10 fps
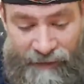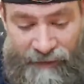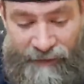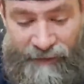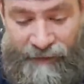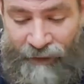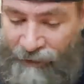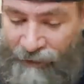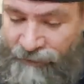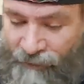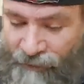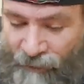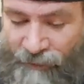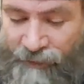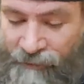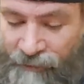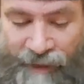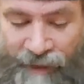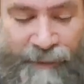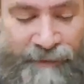an onion, garlic,
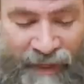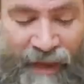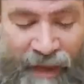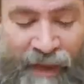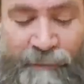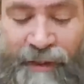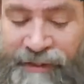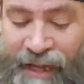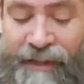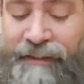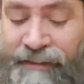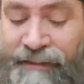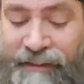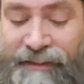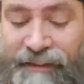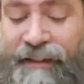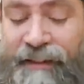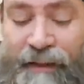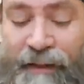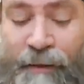lime, thyme, Italian seasoning,
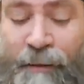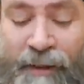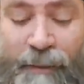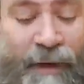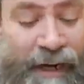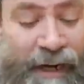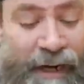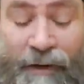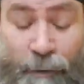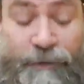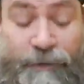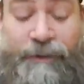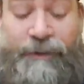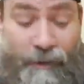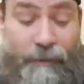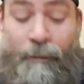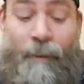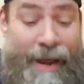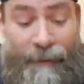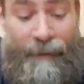yellow reaper, and kosher salt. Wow.